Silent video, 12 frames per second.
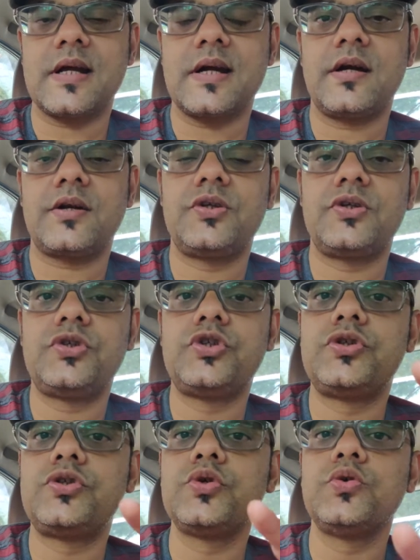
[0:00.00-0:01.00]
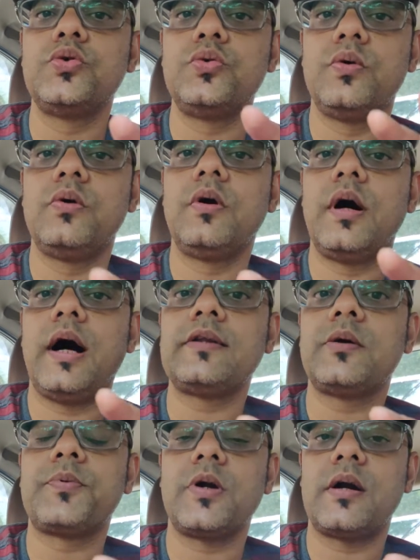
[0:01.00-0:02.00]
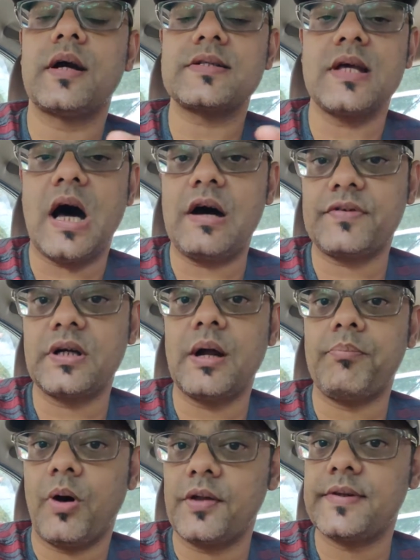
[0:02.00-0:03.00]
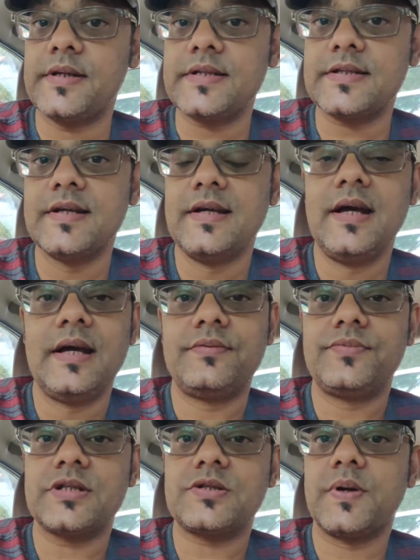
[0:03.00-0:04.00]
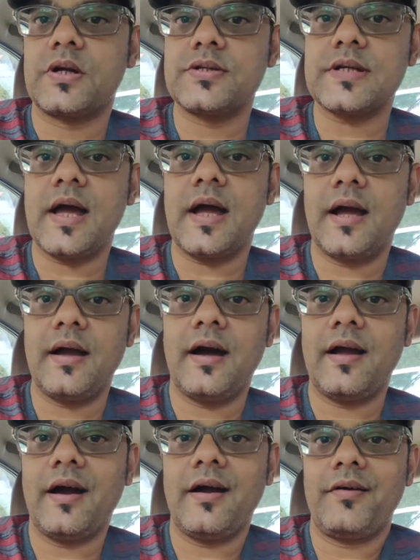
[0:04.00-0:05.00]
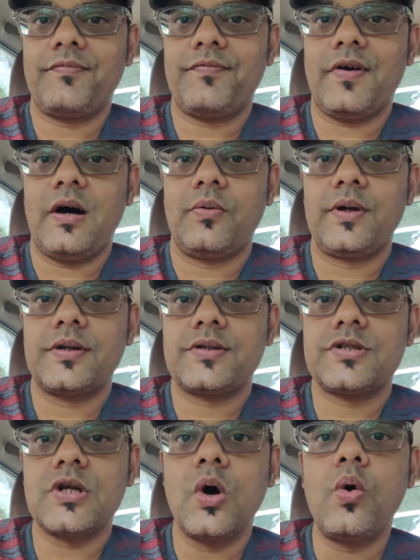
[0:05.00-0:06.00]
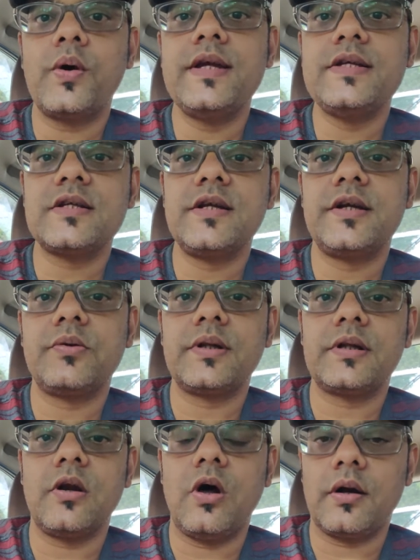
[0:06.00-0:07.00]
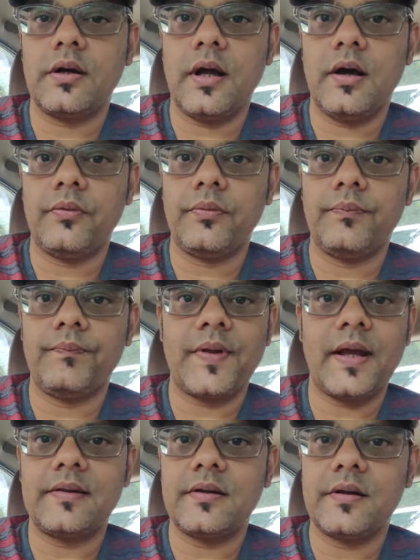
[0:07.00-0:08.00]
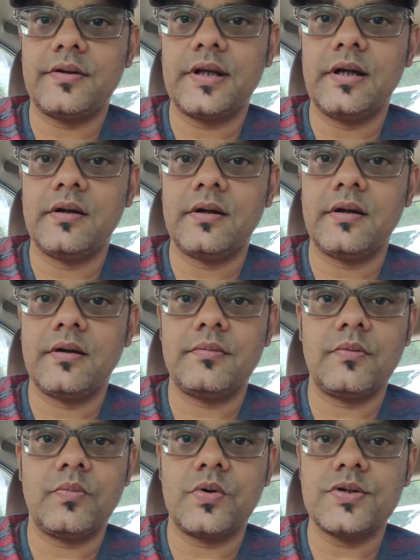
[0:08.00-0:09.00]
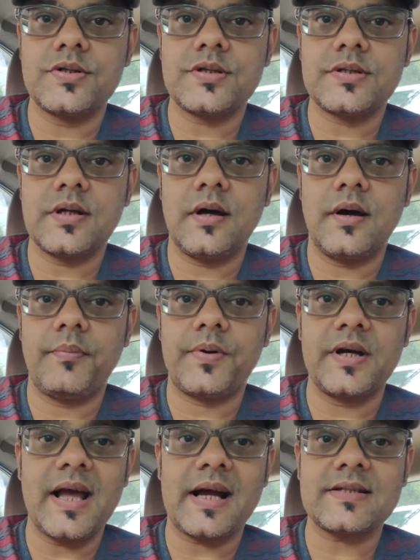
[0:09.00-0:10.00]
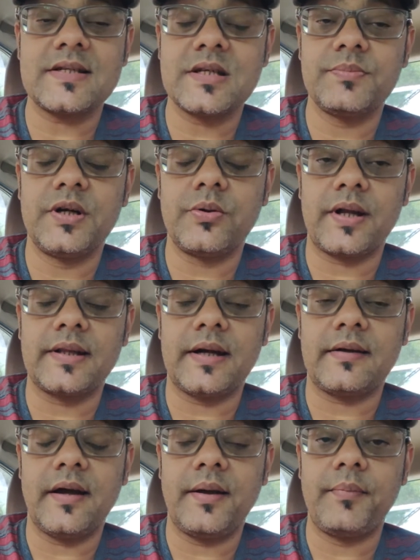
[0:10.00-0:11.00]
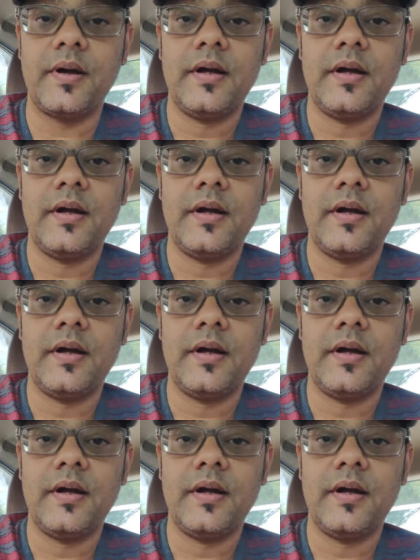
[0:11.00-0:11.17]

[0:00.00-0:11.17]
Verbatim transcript: There are two other products. Now, after I bought this, just because I, I, I, found it so easily during the lockdown and the dealer was uh, pretty accessible during that time.